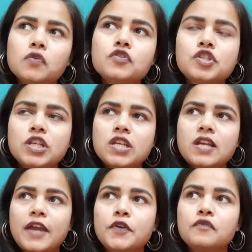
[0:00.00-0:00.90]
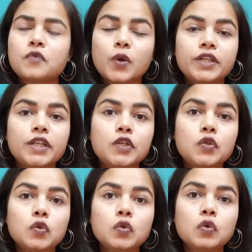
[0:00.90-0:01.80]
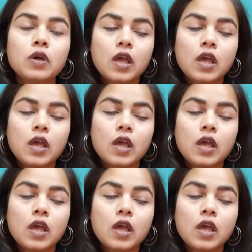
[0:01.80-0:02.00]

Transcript: she kind of wanted to